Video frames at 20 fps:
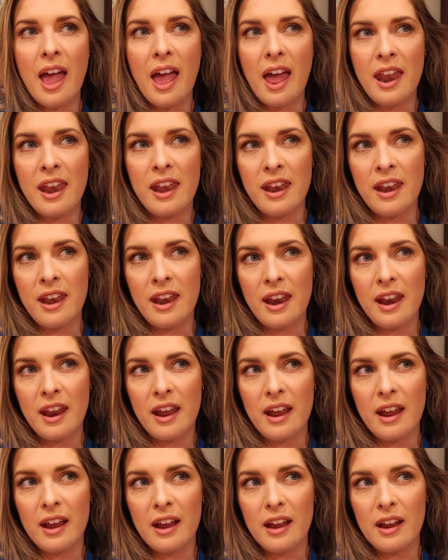and
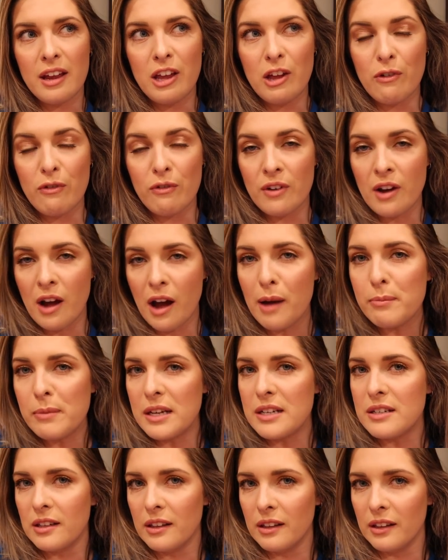you've not
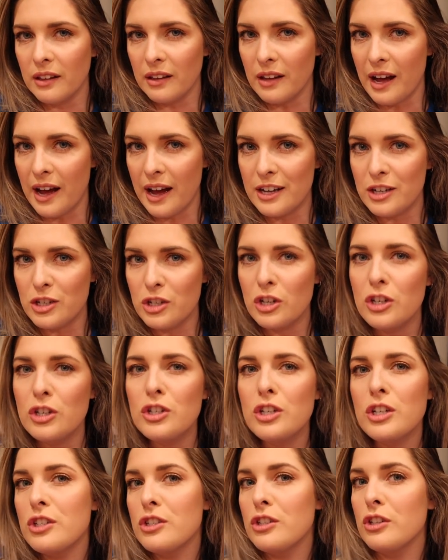been to the Lodge,
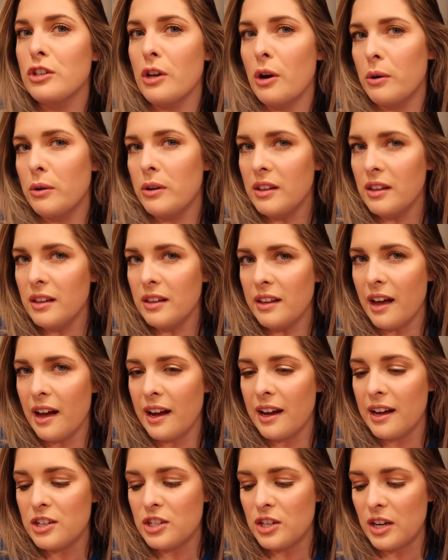just go to the
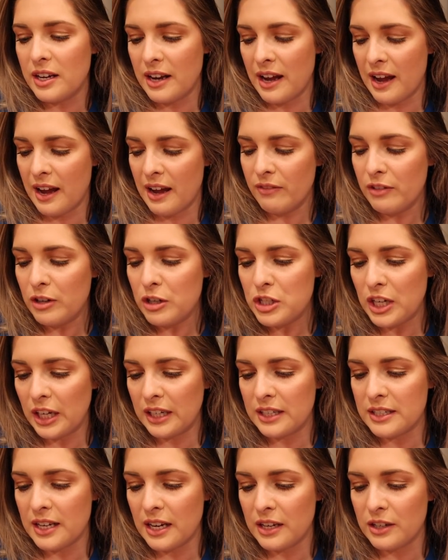Lodge and have their
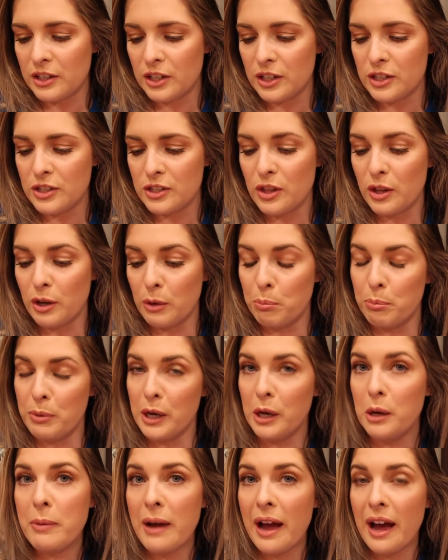chicken tenders. They're
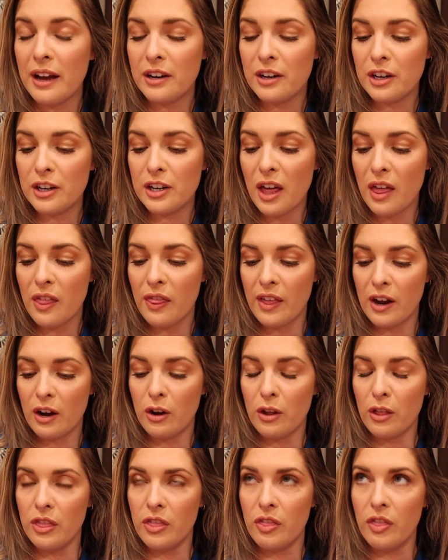beer battered. They
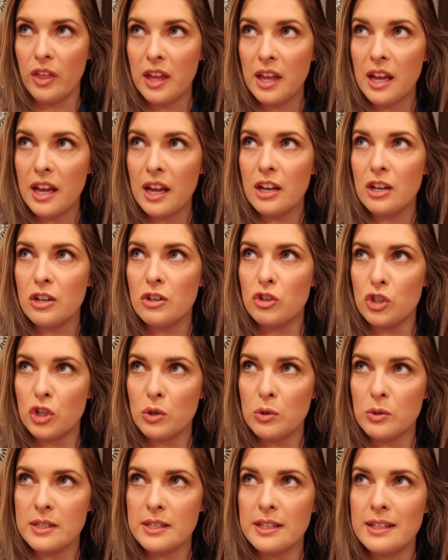are the
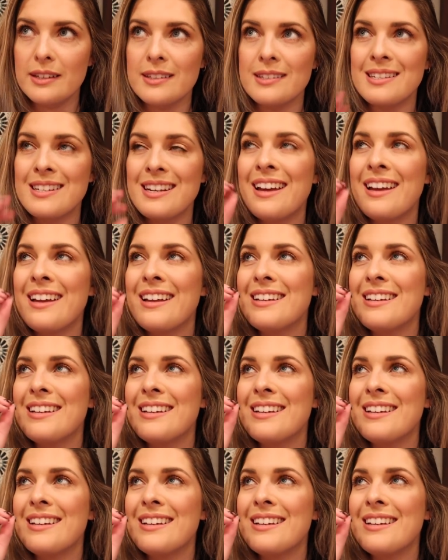juiciest,